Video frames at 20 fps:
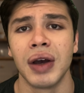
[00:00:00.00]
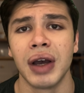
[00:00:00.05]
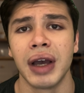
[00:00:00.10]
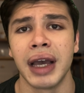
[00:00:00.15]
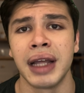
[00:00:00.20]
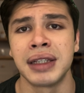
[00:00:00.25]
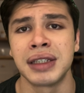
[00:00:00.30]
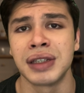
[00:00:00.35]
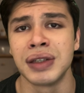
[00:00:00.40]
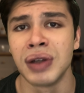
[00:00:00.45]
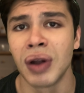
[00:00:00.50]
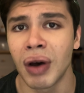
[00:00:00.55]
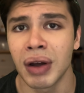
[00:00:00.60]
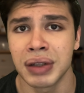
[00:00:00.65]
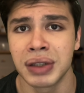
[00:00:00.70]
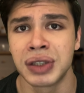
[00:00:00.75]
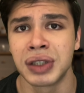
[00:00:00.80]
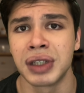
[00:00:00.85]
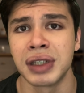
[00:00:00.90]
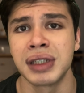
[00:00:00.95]
it's not
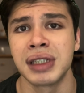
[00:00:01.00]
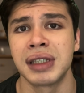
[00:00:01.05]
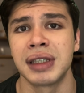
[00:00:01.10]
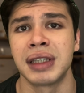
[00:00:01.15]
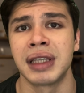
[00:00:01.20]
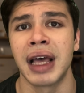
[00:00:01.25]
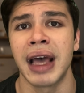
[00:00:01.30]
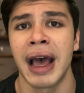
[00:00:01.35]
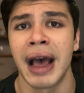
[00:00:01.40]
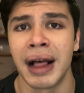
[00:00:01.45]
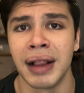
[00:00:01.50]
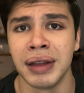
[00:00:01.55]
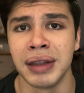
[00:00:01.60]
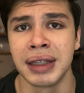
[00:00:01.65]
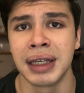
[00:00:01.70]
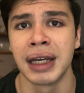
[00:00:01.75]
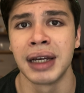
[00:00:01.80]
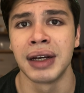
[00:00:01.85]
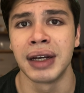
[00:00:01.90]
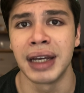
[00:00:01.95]
just the
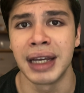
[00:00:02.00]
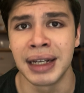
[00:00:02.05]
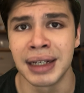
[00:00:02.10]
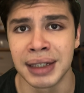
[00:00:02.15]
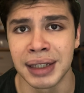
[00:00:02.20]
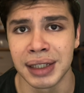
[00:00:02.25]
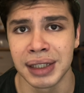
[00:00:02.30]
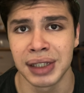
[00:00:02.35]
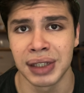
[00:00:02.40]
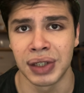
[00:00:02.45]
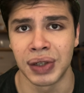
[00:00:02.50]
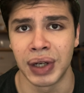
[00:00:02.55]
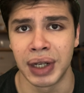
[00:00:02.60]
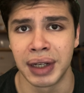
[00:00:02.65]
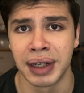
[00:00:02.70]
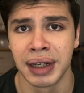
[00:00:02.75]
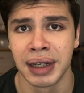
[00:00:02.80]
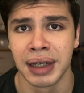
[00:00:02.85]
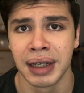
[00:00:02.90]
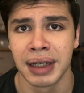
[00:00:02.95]
healthcare industry
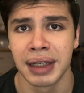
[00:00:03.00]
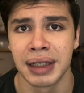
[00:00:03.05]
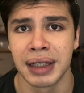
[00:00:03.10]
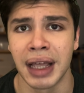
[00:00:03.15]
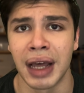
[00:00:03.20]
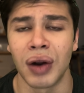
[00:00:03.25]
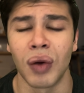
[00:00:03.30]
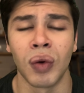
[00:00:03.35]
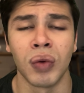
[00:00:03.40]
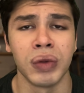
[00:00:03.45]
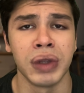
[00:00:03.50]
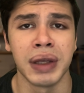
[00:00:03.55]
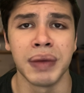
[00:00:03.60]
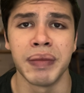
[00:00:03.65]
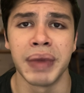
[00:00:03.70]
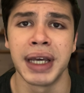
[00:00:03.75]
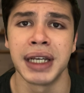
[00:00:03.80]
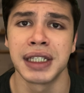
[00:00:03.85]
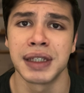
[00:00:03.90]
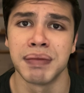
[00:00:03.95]
that only
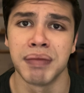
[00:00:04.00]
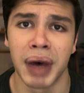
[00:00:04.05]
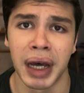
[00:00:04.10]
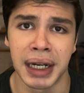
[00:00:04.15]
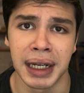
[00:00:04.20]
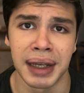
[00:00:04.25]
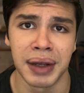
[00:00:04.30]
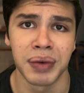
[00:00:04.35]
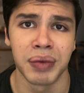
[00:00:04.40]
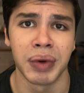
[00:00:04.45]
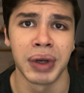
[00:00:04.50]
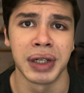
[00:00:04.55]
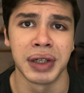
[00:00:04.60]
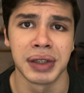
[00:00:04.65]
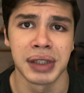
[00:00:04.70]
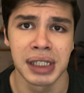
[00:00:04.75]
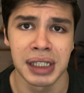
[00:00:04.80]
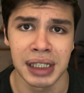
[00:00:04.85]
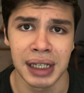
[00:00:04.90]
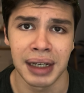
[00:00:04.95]
makes money when you're
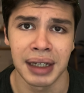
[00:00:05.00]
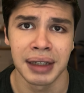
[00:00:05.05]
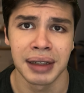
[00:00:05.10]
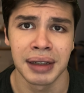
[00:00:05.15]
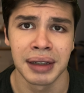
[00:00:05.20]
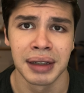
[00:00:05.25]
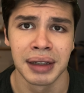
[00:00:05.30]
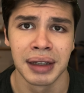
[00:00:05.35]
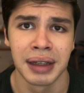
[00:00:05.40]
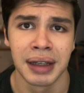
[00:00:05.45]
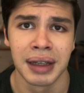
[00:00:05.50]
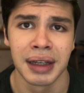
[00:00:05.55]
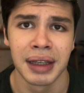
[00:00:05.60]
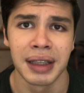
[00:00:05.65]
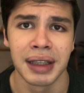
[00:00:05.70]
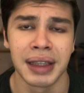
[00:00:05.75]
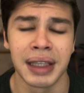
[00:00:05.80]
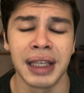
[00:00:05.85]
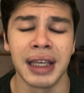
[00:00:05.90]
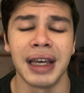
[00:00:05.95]
sick.
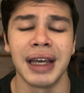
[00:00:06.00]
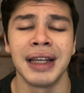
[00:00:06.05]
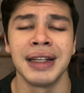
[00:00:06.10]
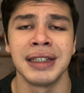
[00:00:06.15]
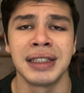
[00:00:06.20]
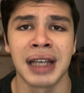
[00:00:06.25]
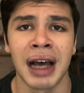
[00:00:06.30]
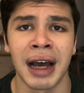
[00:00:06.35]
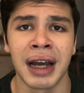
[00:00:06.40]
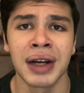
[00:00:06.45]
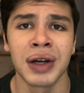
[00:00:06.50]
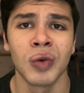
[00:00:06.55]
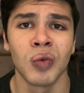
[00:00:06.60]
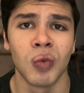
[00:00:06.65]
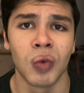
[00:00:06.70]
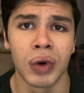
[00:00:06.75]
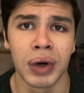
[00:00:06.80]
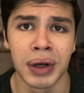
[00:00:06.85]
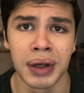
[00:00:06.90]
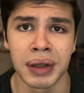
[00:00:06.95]
The entire
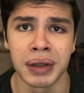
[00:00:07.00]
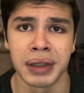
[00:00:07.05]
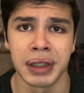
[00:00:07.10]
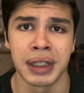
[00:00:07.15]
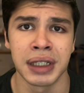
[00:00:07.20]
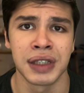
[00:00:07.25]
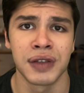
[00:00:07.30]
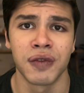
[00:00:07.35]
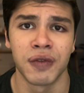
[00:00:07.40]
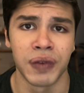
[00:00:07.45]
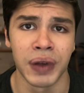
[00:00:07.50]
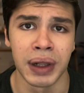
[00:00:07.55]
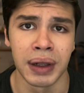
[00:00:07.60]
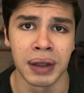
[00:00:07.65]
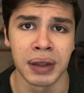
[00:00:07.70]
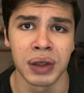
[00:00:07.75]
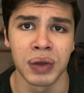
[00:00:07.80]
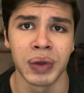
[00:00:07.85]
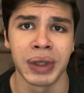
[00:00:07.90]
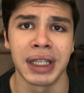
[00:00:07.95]
world is
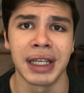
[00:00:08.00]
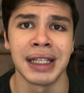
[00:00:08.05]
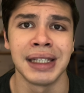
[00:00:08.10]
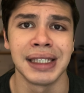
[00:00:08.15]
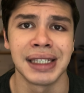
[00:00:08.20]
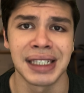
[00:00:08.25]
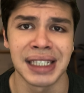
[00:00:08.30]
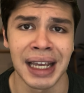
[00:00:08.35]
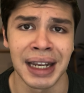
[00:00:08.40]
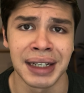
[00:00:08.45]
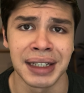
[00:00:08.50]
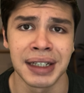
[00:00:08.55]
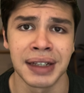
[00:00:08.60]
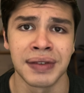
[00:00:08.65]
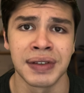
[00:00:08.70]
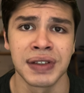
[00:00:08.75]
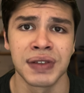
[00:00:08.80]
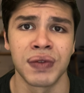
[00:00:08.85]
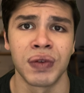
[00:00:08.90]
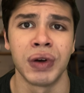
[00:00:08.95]
filled with
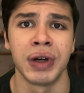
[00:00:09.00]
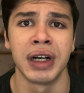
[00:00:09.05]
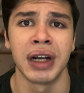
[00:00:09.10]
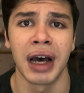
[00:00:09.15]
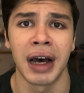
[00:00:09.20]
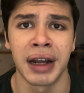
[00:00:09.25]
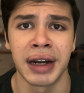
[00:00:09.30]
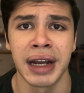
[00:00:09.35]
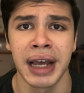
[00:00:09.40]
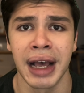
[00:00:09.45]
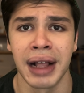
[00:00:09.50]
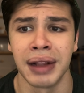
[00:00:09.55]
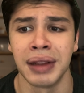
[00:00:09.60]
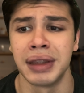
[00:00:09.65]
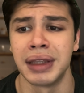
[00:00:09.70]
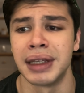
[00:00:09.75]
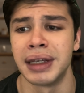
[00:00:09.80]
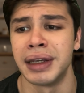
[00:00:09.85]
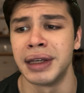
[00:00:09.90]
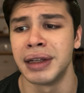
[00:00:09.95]
incentives for an
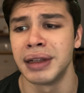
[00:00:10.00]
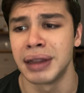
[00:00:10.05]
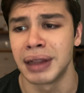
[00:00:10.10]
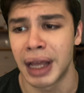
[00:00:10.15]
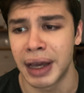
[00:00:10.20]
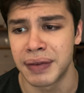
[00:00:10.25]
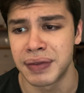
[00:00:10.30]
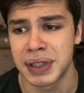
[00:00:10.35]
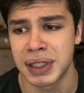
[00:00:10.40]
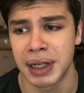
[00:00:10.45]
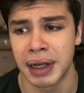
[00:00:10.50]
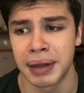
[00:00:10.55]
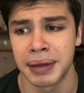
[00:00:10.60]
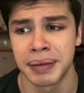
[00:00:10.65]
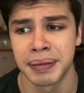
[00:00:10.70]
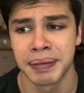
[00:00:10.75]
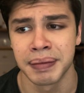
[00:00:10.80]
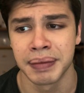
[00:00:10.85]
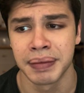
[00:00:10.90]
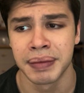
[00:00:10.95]
unhealthy lifestyle.
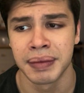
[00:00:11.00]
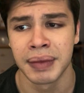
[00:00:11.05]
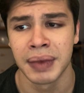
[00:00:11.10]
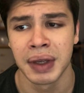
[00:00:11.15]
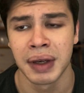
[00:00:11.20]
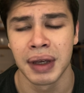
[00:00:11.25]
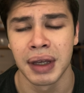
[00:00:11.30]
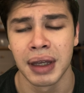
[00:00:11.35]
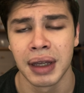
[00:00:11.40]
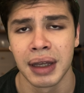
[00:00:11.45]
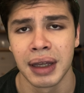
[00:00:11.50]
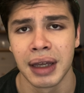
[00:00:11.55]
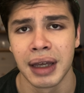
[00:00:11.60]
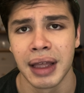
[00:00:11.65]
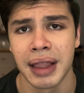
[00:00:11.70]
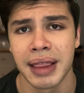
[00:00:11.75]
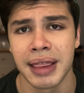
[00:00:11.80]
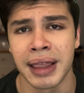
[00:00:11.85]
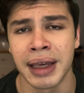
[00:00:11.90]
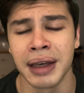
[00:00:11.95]

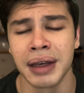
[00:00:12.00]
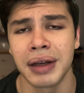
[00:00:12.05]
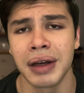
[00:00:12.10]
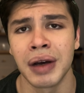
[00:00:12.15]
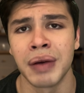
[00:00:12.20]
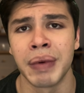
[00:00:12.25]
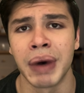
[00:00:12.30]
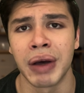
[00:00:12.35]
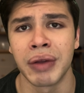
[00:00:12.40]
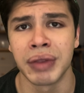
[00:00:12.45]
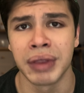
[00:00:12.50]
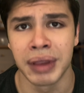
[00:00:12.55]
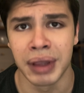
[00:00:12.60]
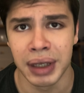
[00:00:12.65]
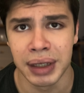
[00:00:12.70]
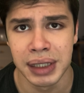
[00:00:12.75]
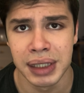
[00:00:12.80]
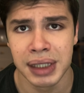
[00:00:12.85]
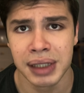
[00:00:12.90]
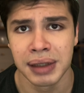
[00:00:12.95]
Think about
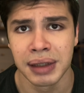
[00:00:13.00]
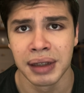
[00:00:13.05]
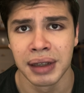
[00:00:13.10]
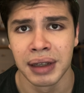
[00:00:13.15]
this.